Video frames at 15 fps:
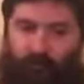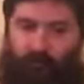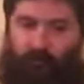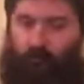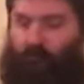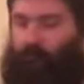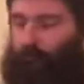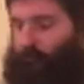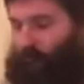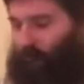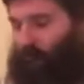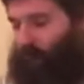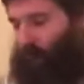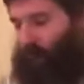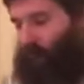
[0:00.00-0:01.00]

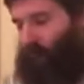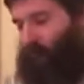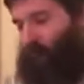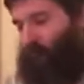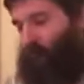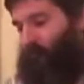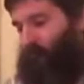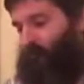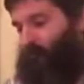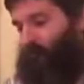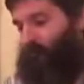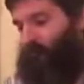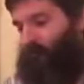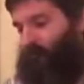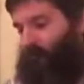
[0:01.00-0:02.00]

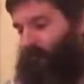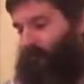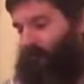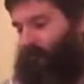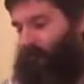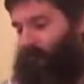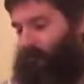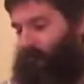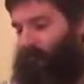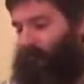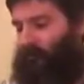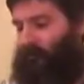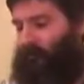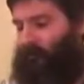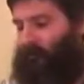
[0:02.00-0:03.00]

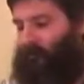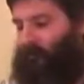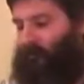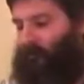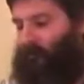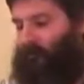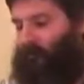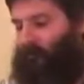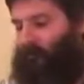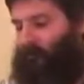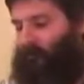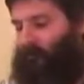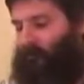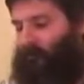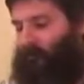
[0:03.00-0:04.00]

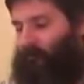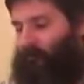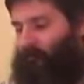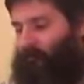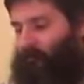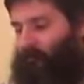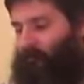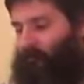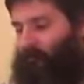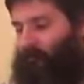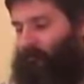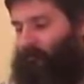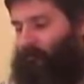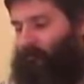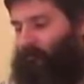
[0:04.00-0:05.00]

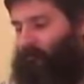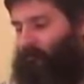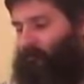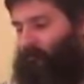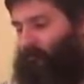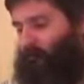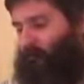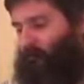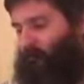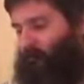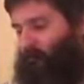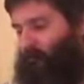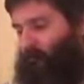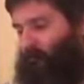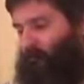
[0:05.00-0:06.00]

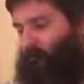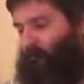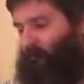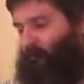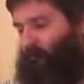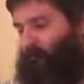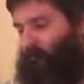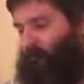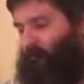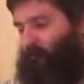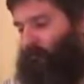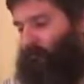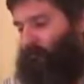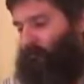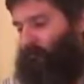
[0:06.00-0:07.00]

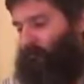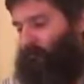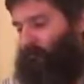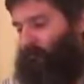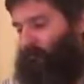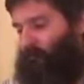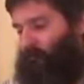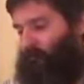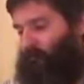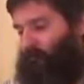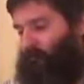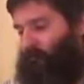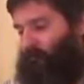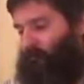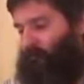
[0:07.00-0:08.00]
[no speech]